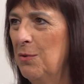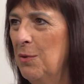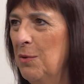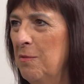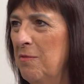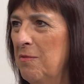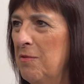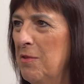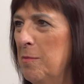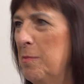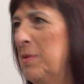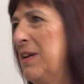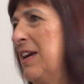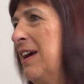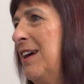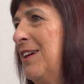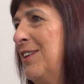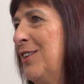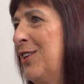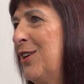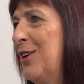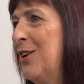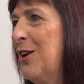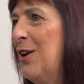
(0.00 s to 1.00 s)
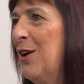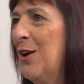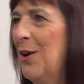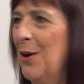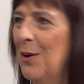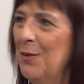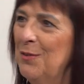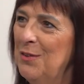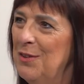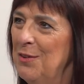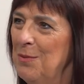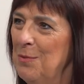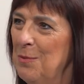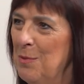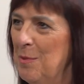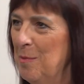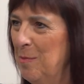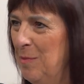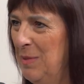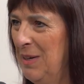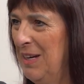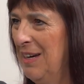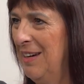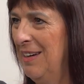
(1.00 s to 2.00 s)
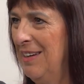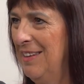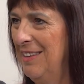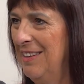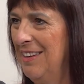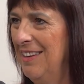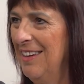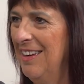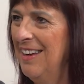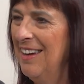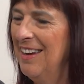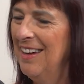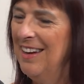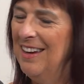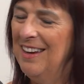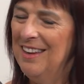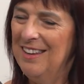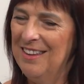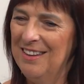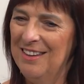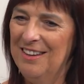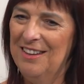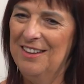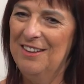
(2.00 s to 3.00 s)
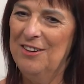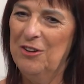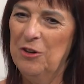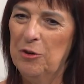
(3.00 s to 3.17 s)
one for behind the calves and one behind the